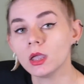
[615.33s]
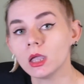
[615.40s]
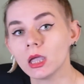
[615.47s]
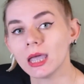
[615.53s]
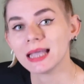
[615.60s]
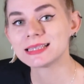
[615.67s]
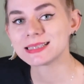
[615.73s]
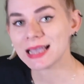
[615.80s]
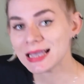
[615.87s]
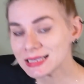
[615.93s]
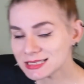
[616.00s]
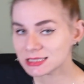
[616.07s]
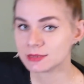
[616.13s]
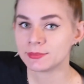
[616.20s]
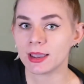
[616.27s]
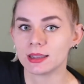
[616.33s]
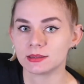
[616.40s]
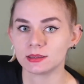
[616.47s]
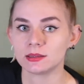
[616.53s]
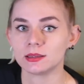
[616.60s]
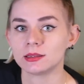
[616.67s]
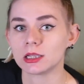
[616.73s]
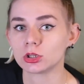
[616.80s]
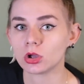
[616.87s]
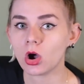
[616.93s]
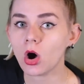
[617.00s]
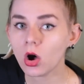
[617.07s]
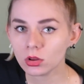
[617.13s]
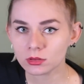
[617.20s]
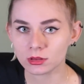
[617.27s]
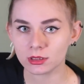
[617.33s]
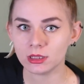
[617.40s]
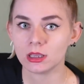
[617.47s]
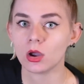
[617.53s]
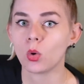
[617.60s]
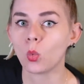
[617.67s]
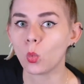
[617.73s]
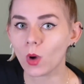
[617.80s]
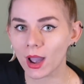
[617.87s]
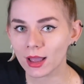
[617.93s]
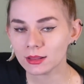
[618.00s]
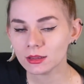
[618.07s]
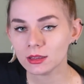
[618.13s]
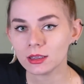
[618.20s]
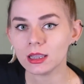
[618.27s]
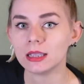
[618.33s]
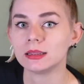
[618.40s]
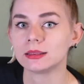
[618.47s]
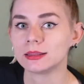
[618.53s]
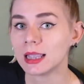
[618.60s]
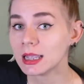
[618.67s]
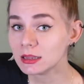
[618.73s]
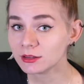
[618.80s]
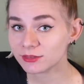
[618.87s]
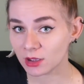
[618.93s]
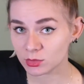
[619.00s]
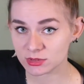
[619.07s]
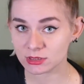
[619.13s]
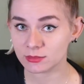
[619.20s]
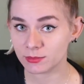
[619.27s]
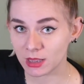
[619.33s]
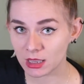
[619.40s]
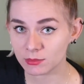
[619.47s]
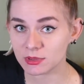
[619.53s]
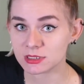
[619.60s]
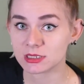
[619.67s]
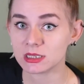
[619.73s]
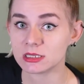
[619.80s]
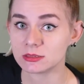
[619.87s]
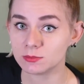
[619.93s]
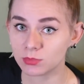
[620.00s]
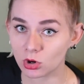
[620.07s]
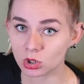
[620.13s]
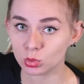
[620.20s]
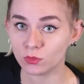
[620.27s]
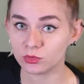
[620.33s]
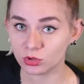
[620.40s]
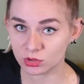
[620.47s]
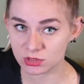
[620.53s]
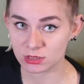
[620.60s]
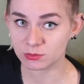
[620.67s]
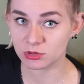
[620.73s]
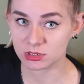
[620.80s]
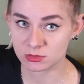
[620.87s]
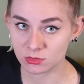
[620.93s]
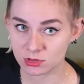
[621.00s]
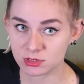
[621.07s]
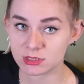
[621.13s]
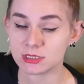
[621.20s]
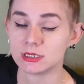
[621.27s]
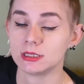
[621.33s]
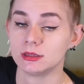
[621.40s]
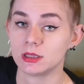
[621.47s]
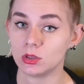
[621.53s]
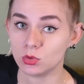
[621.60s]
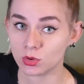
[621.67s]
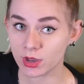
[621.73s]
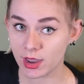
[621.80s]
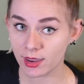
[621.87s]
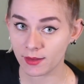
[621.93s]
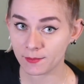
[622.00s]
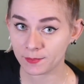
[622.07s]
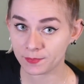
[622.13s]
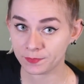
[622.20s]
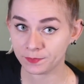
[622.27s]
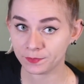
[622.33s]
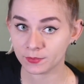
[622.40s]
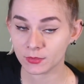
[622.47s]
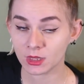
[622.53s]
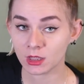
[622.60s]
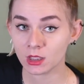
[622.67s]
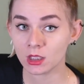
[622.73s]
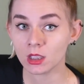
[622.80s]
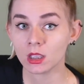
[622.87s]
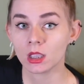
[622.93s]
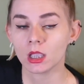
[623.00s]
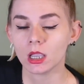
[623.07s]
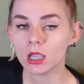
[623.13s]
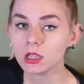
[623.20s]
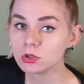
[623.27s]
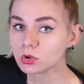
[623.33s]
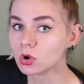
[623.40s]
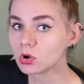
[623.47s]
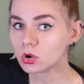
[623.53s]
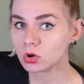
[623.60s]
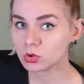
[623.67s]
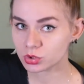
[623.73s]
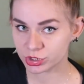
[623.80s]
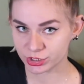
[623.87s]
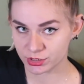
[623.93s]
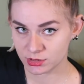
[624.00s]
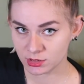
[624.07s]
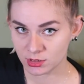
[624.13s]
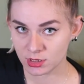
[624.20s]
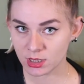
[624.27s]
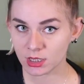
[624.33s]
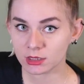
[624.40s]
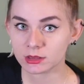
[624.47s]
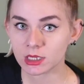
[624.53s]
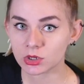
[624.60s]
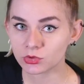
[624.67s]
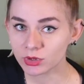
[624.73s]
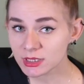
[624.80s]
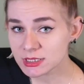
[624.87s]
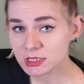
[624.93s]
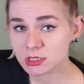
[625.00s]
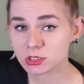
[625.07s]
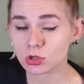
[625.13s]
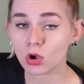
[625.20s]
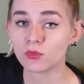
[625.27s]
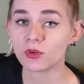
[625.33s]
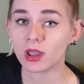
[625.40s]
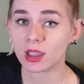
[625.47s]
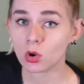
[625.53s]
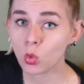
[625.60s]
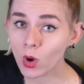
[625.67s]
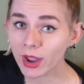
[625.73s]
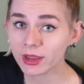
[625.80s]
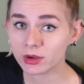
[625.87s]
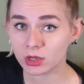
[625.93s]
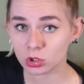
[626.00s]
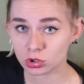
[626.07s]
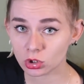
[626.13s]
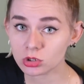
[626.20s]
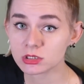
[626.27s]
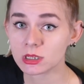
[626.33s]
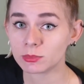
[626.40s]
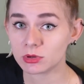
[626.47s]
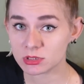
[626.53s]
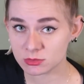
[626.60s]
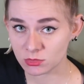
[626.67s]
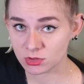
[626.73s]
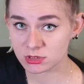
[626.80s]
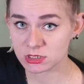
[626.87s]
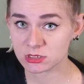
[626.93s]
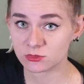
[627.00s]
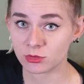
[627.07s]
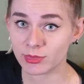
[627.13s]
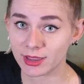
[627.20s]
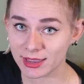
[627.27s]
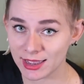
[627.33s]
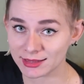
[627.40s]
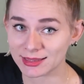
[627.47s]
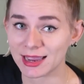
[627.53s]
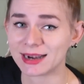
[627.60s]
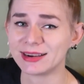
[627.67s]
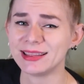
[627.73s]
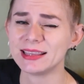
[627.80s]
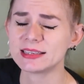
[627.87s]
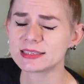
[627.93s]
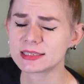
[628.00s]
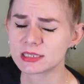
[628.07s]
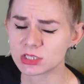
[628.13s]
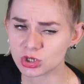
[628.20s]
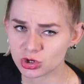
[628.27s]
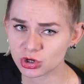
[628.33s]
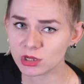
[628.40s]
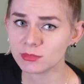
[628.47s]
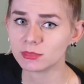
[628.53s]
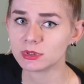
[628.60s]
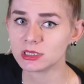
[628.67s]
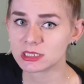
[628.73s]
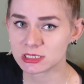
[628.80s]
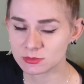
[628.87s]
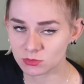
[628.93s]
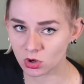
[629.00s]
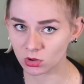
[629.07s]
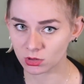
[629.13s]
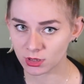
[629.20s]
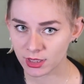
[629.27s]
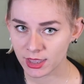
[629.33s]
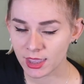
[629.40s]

It's estimated that only 1 in 10,000 babies is born with toxoplasmosis in the UK. In conclusion, the risks of acquiring toxoplasmosis from a cat are extremely small,